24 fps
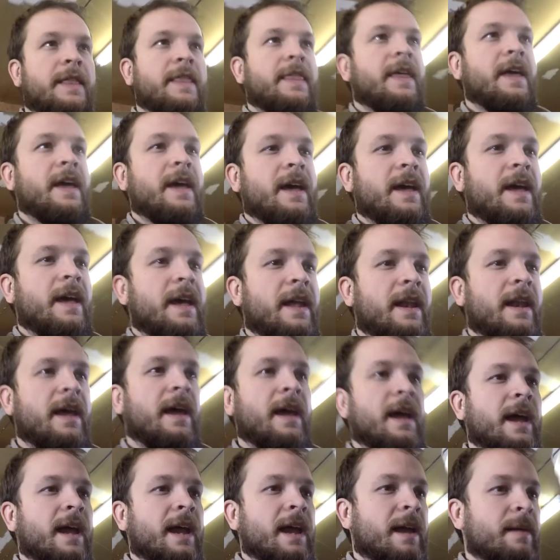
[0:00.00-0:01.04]
that
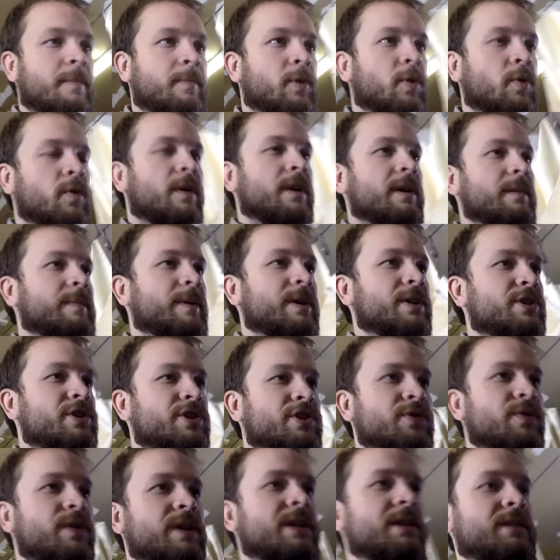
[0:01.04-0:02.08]
I am going to be
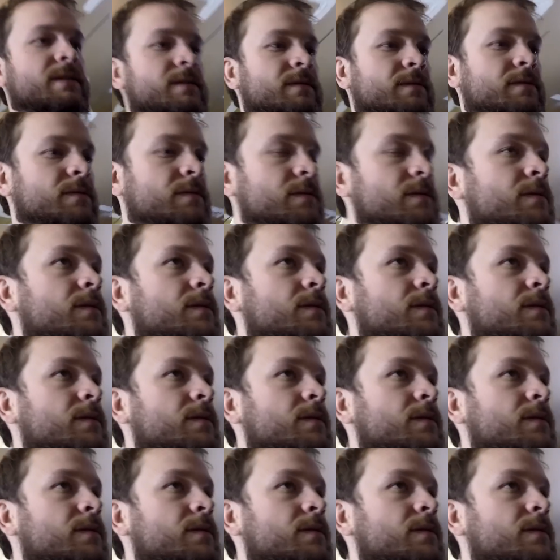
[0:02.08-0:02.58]
shooting